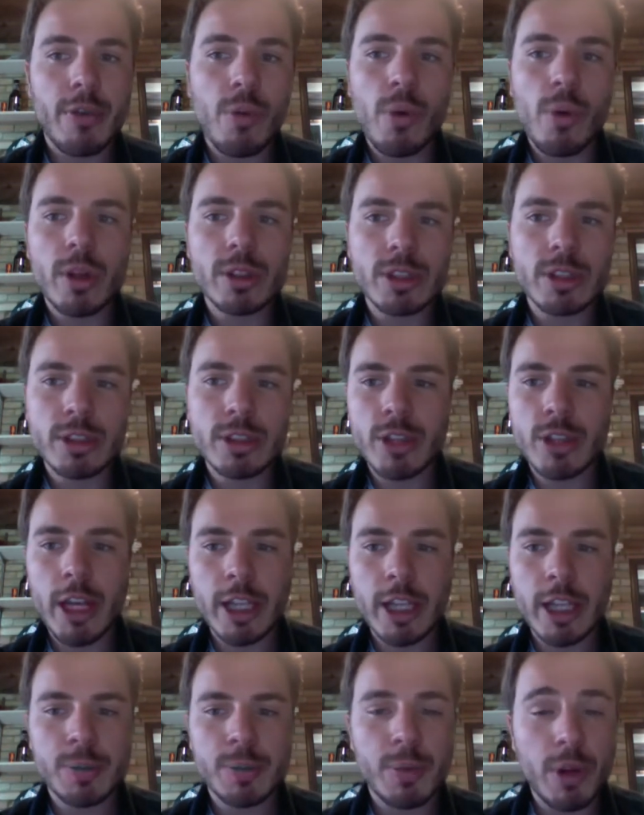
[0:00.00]
everyone
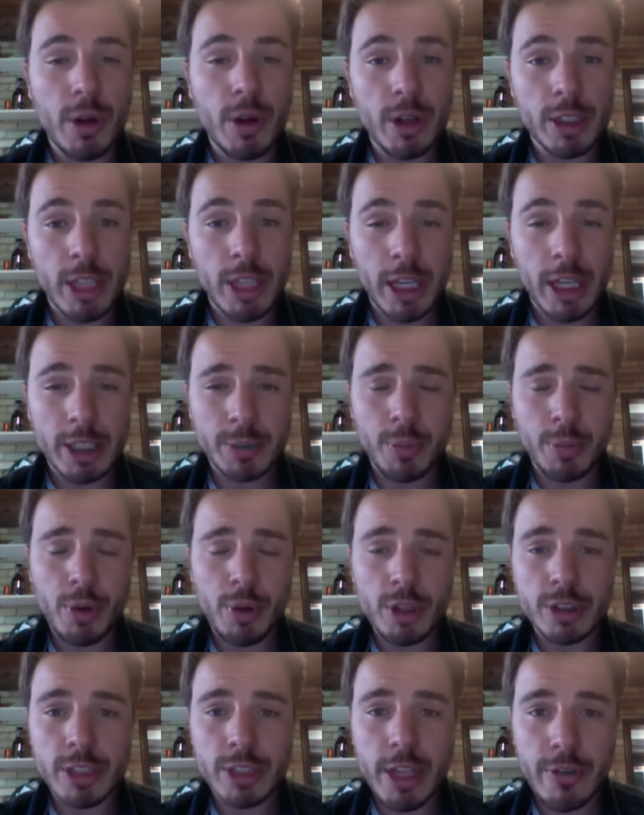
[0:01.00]
just export,
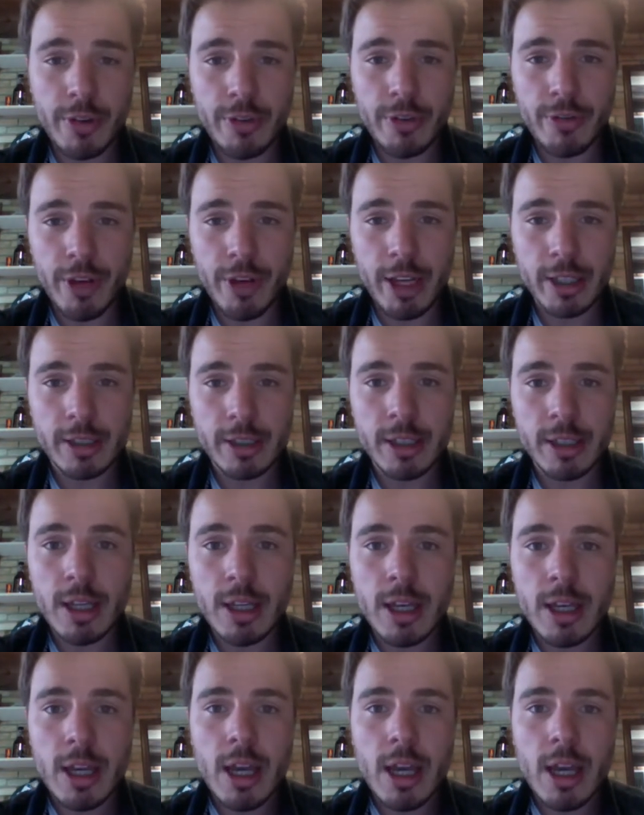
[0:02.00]
exports everything.